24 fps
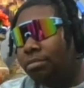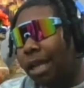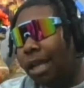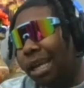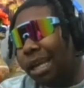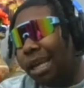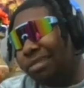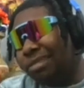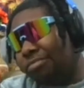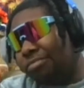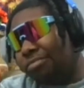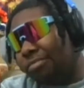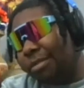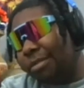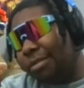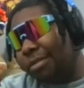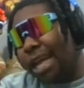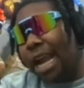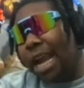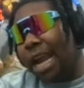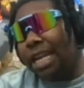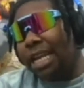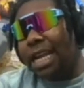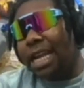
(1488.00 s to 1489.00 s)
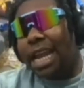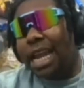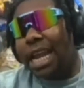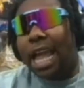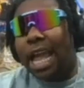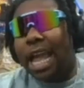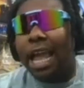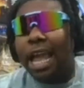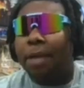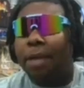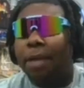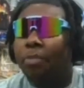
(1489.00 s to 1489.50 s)
like
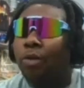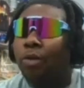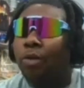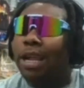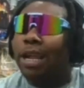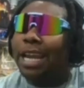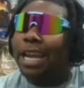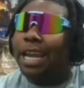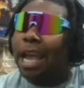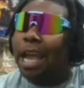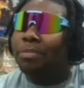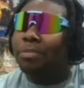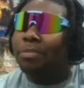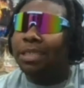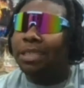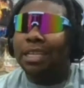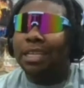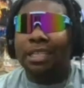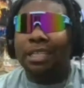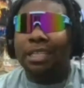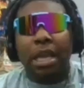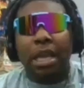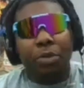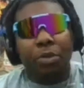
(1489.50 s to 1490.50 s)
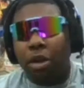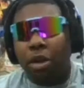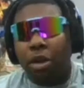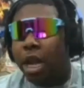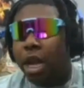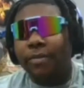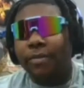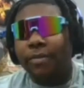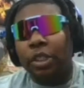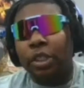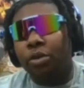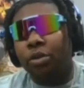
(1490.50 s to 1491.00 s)
99.9% of the time, you're
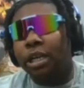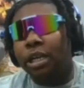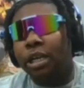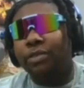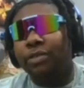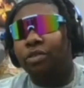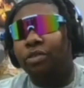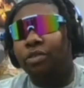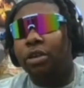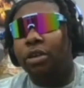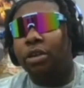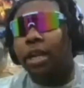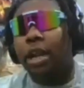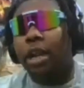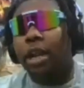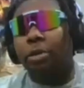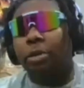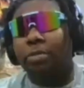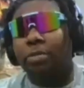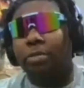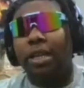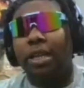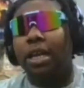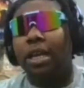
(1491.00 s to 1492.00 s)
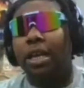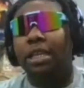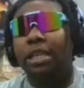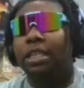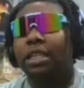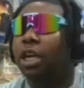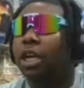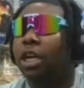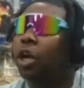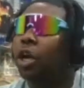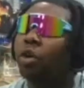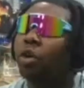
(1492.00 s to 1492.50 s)
never transferring out because
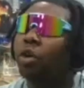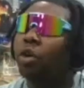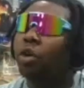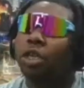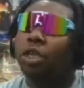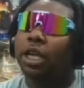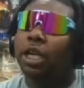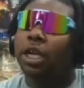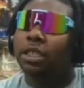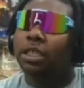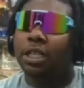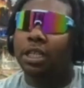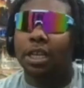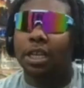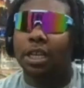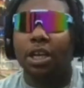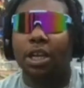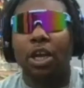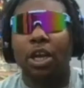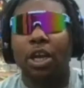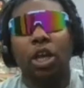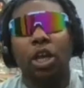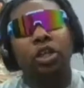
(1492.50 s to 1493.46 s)
of the culture that's there.